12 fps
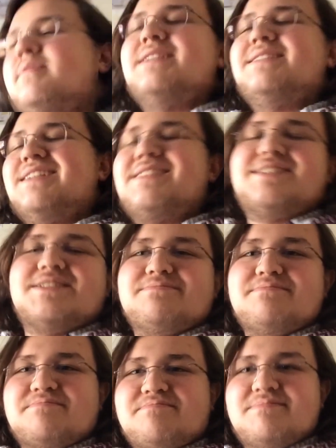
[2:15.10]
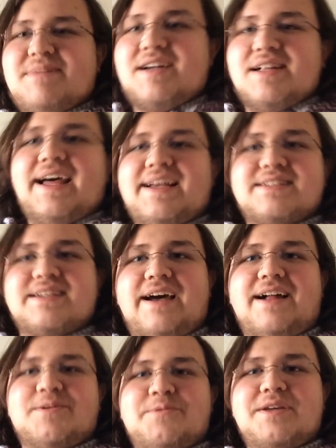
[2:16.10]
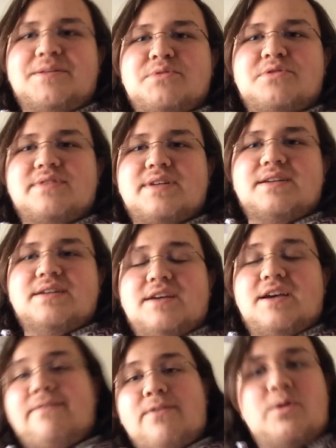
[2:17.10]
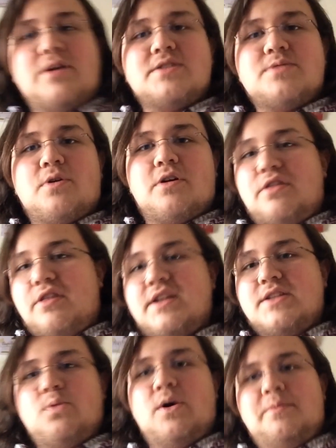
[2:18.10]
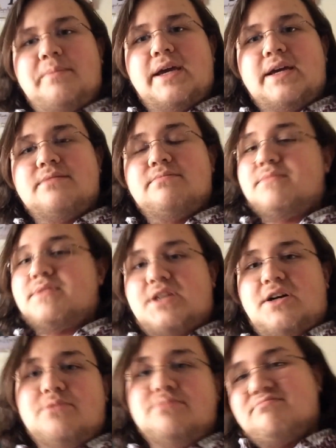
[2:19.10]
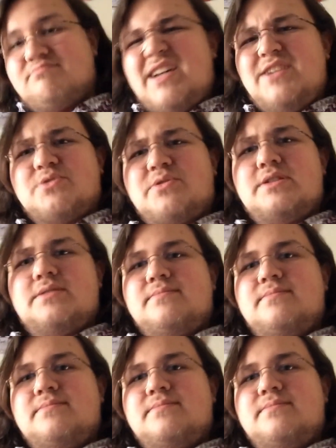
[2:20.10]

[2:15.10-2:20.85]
It's a classic Halloween movie, and for what it's worth, it's well made. So, I enjoyed it.